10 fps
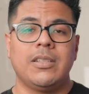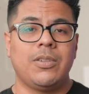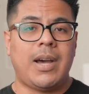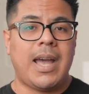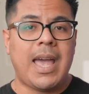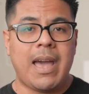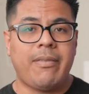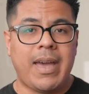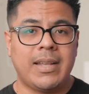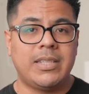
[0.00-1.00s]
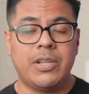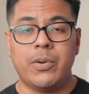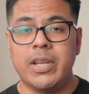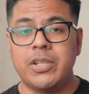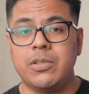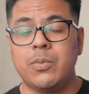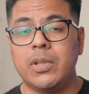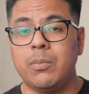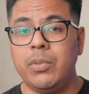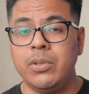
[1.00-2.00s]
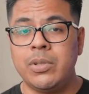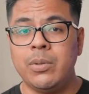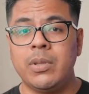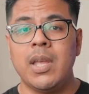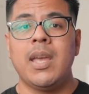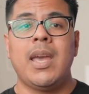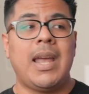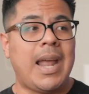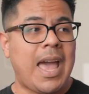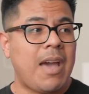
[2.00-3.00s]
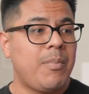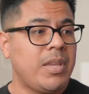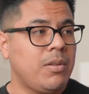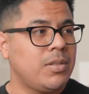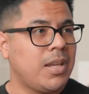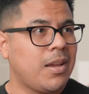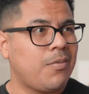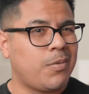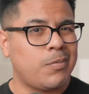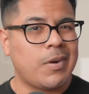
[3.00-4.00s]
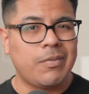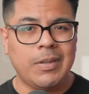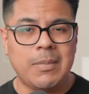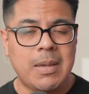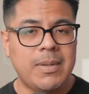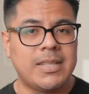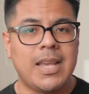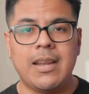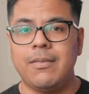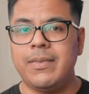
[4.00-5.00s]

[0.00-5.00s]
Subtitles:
So I have had 0 issues with the Bluetooth, and I have been using it for roughly maybe 10 to